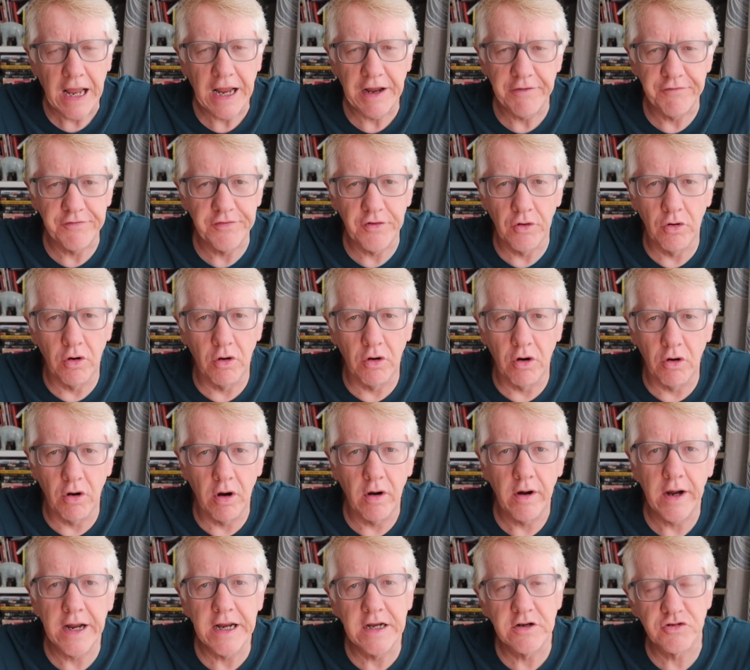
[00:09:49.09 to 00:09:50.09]
If
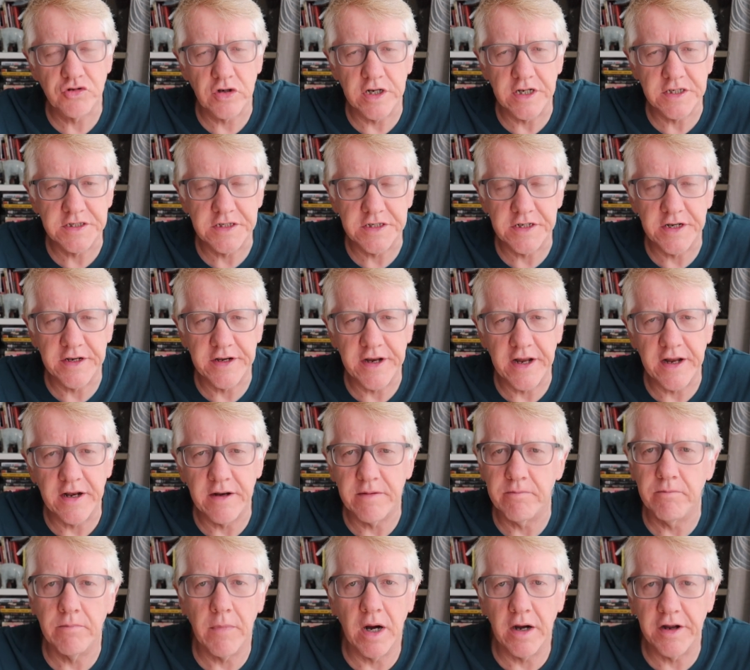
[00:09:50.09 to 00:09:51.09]
you're interested
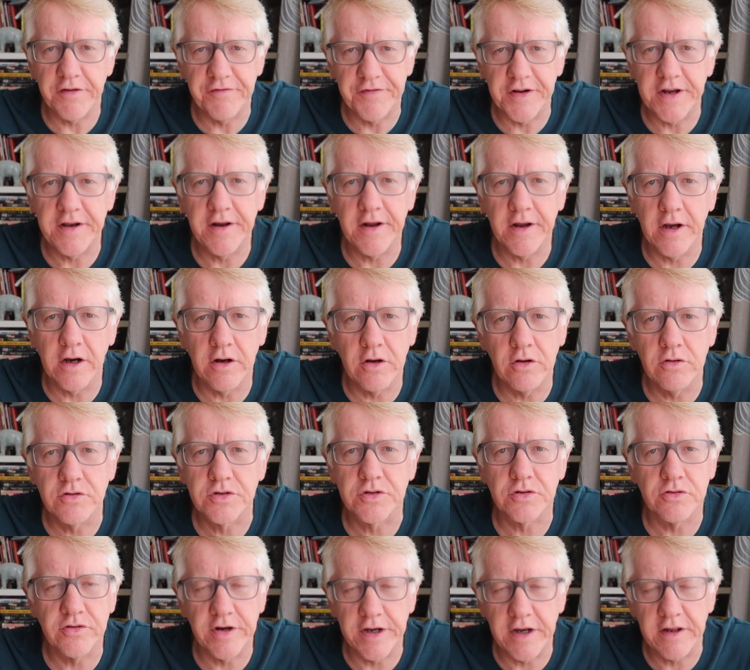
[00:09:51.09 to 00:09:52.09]
in my
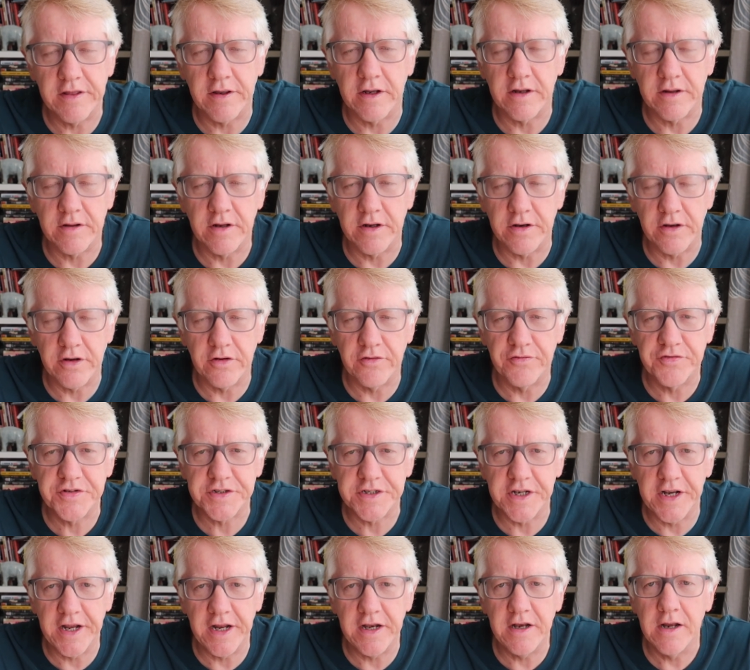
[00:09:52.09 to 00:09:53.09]
videos or anything that you've
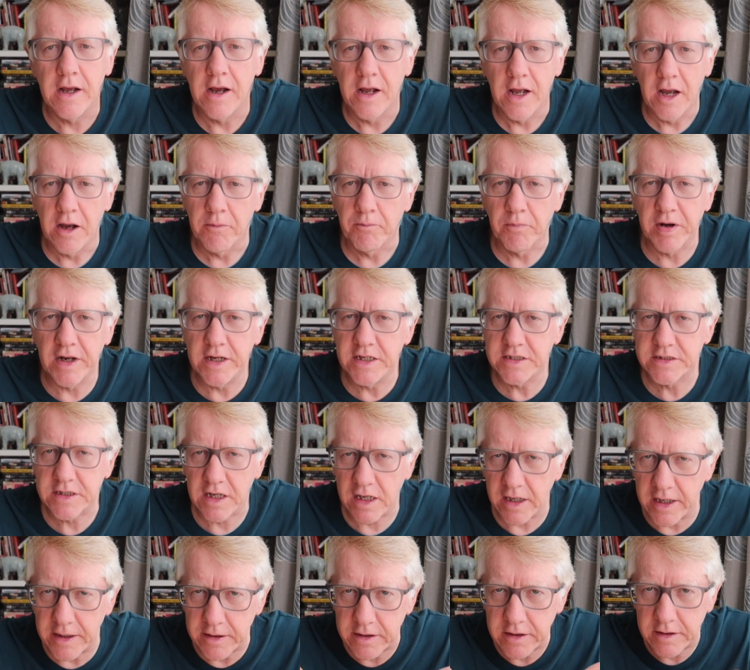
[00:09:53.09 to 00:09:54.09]
seen, please
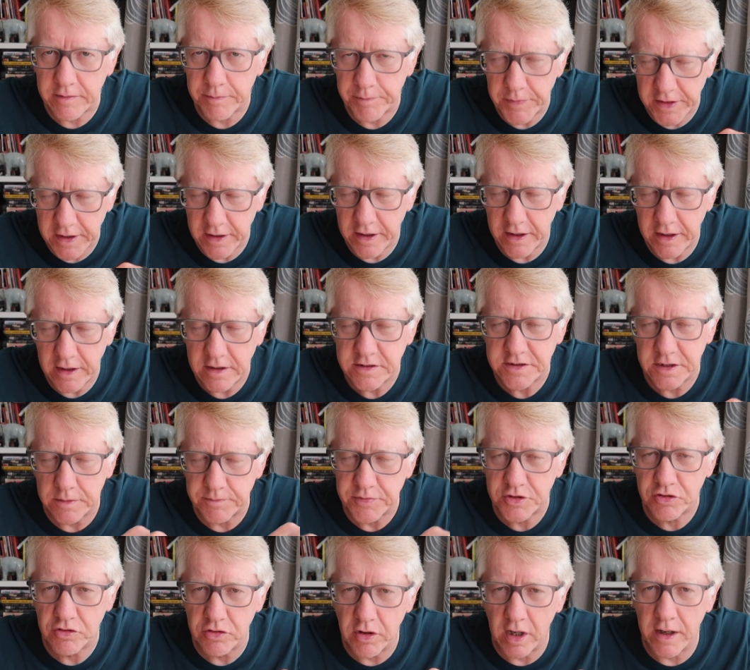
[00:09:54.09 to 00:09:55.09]
click the
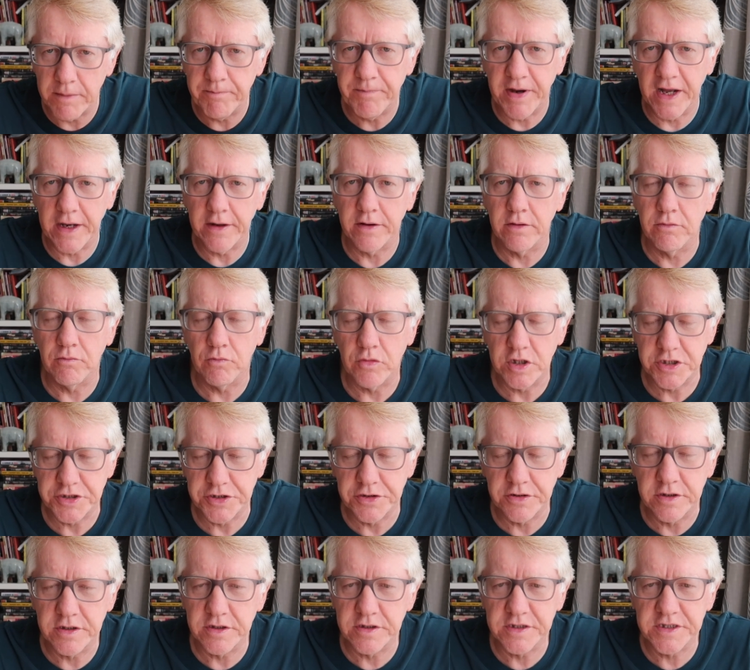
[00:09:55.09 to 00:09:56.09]
subscribe button,
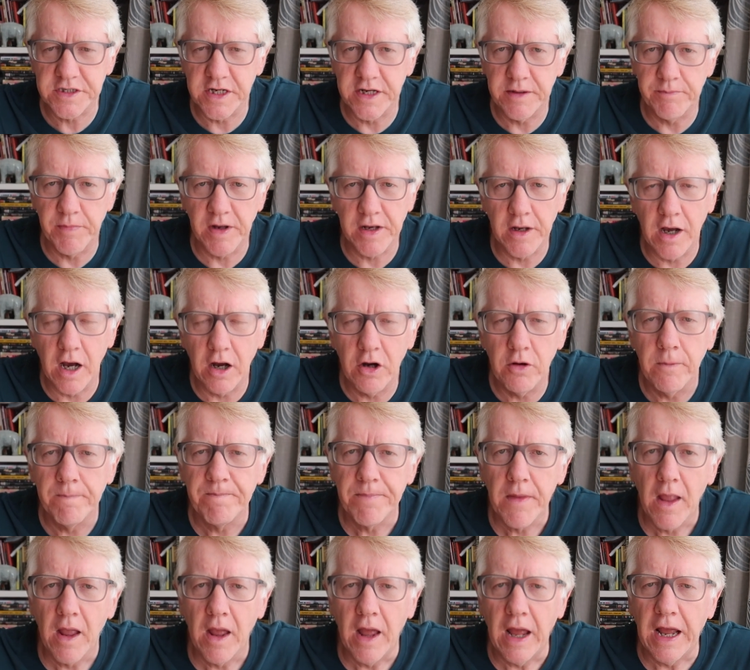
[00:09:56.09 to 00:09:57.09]
which you can see below.
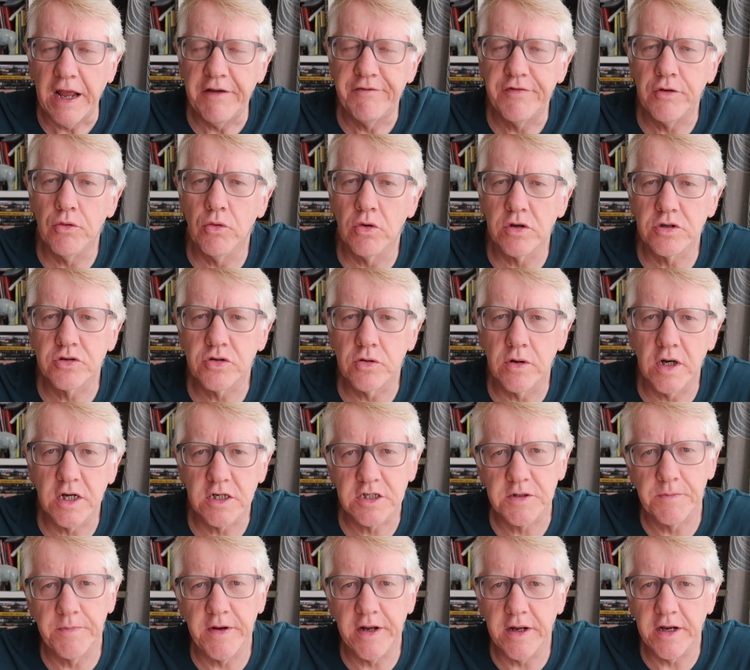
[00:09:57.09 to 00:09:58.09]
If you want to
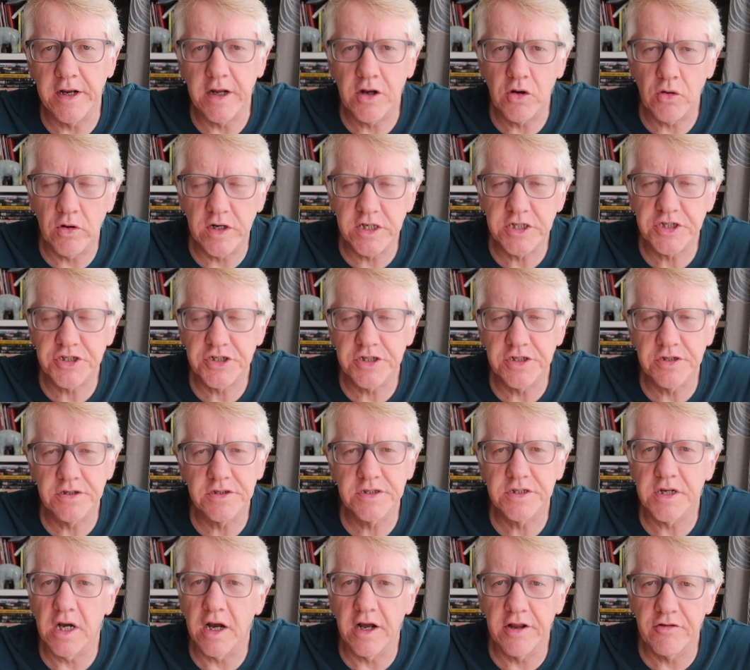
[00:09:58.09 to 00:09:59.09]
ask me any
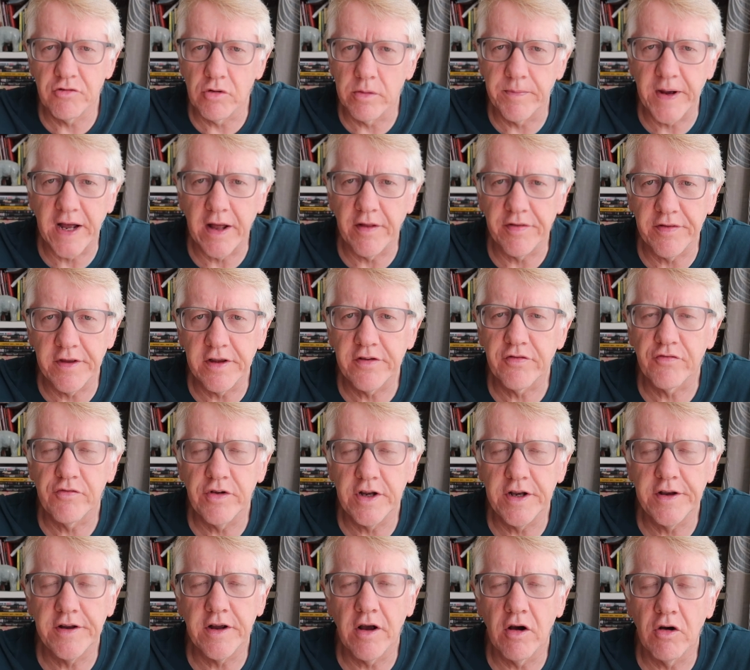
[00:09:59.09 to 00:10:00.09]
questions, either about this
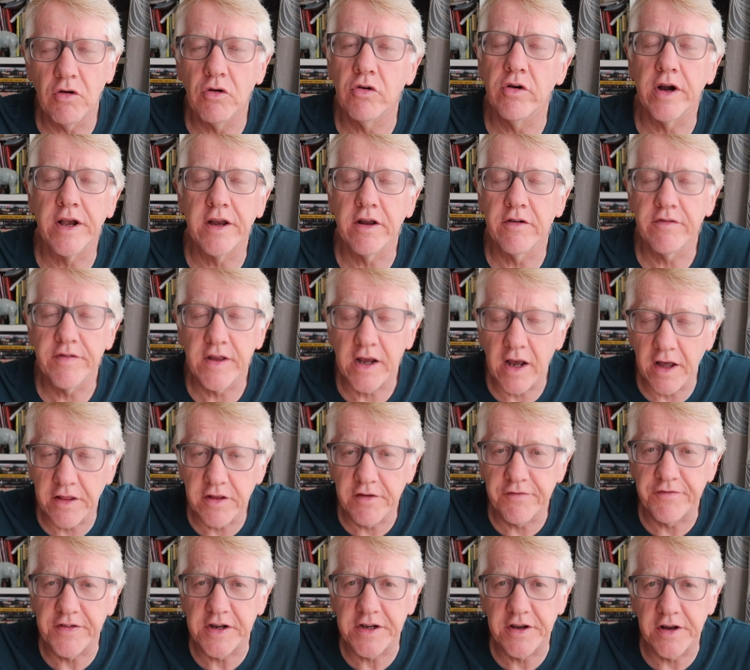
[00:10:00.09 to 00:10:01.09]
video or any of the
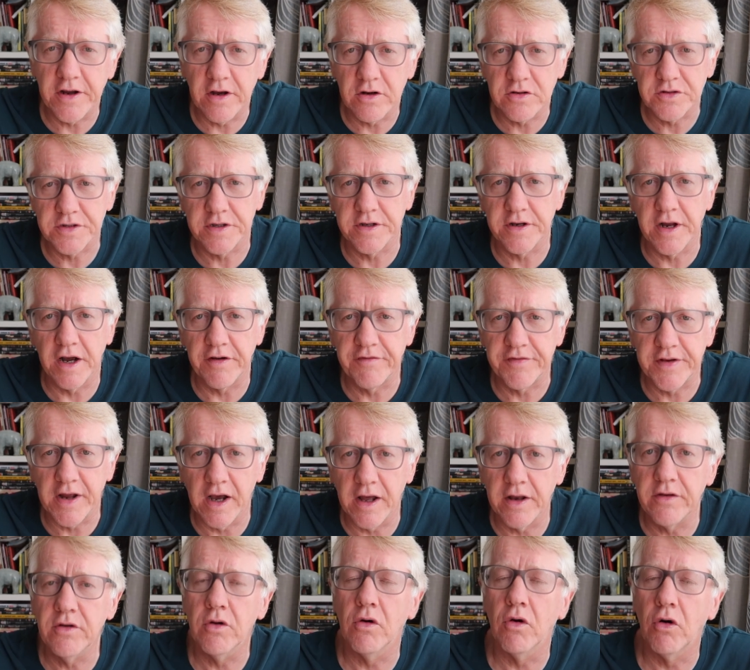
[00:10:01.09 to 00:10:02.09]
other videos that I've
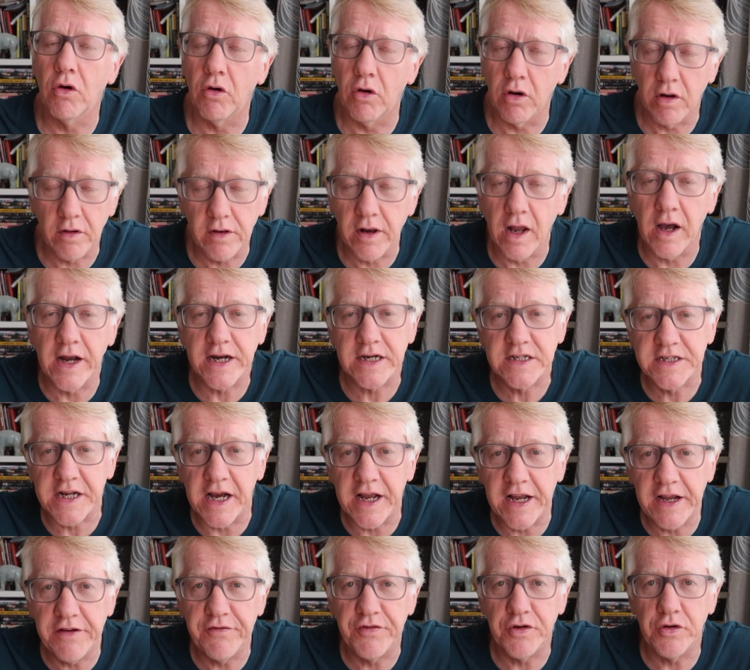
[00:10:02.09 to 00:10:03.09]
done, or like
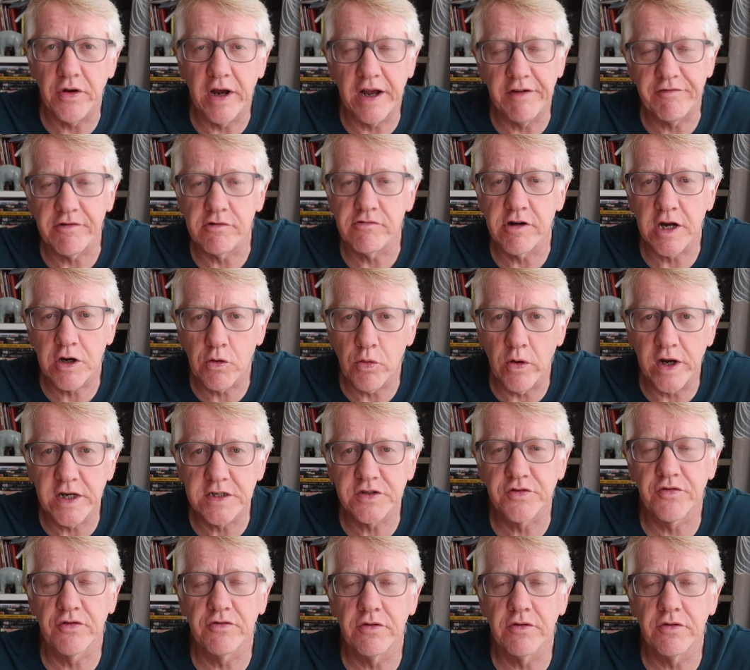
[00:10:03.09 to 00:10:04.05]
Dave, you have a request